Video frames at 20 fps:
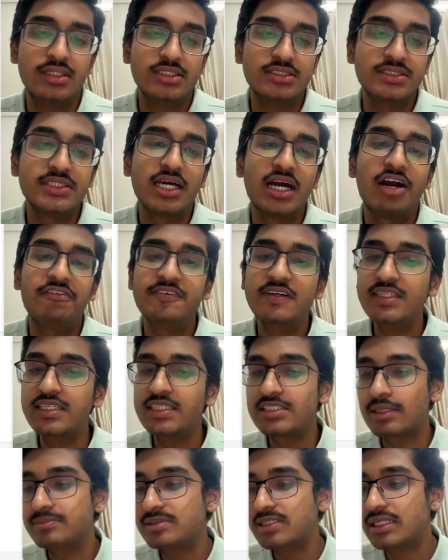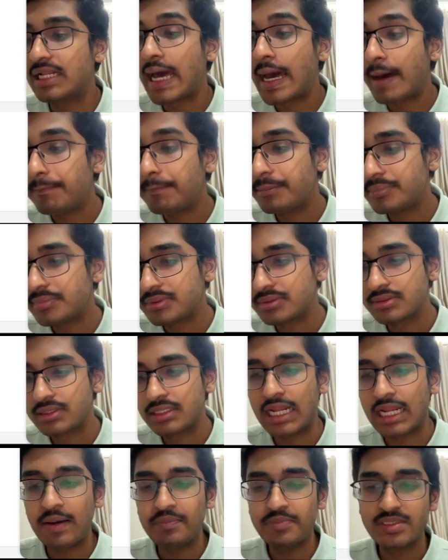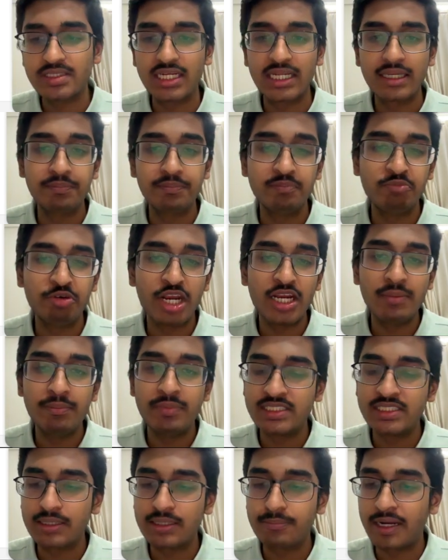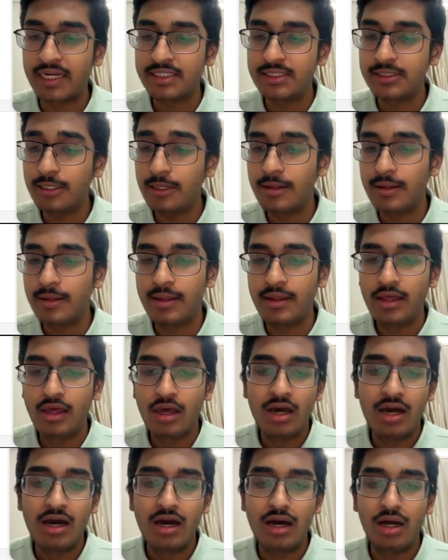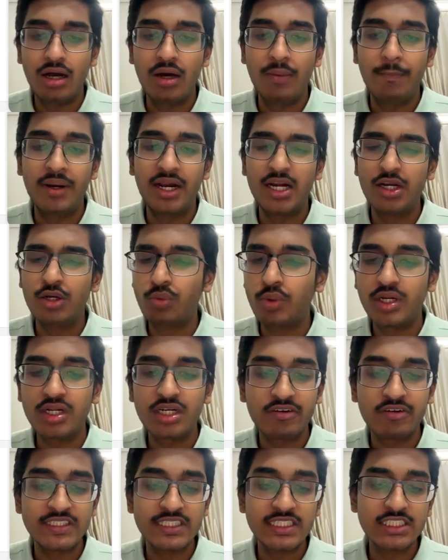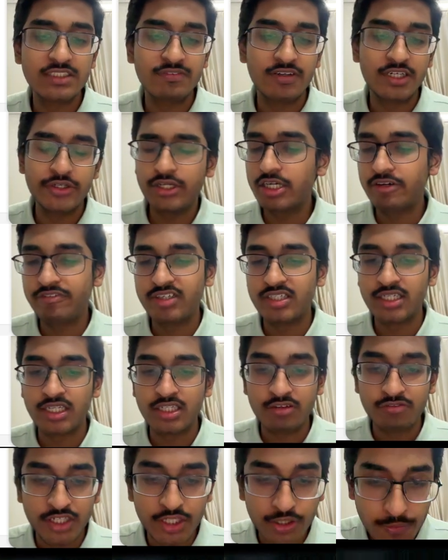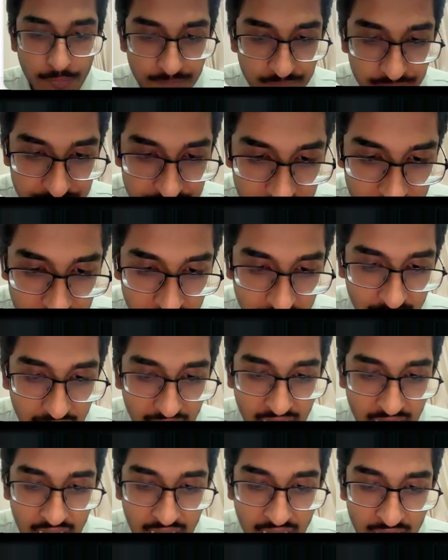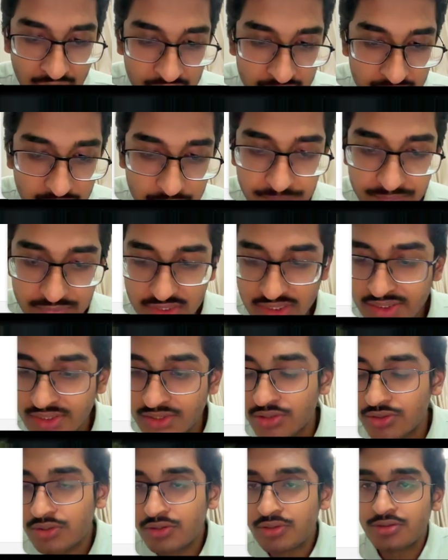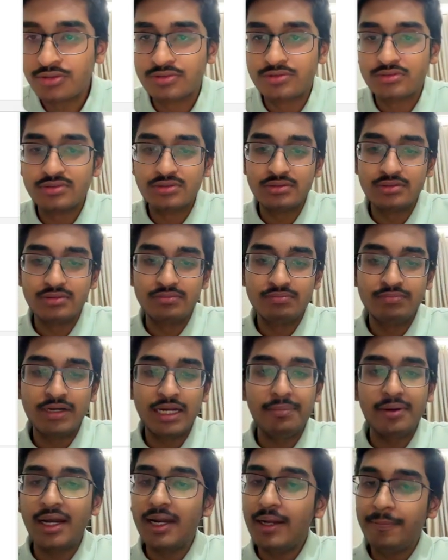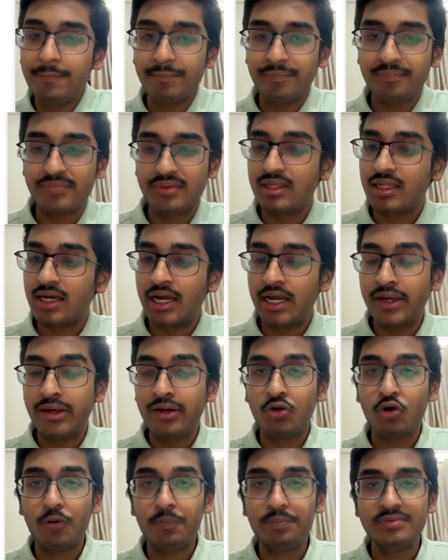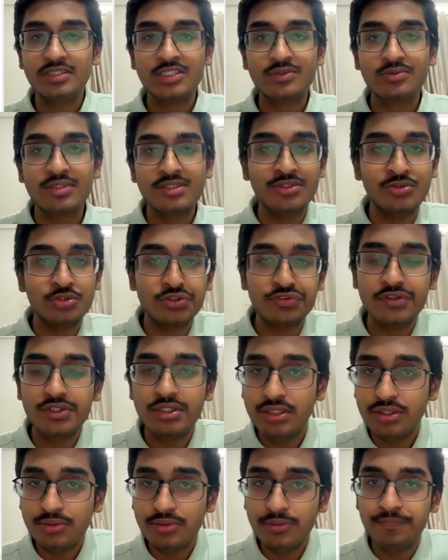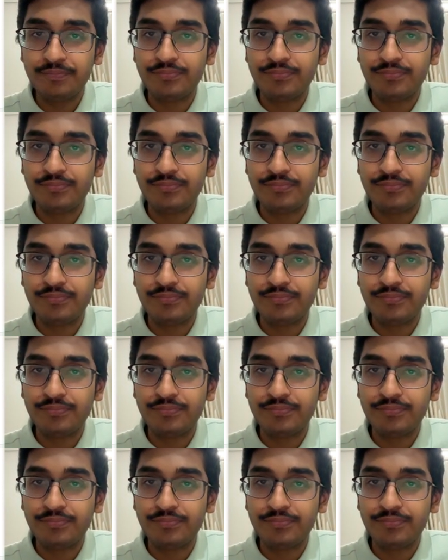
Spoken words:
So after this comes the lab. The lab is like very basic Python, but I don't want to cover it in this video. I'll cover it in another video. And yeah, so bye bye. I hope this was useful to you.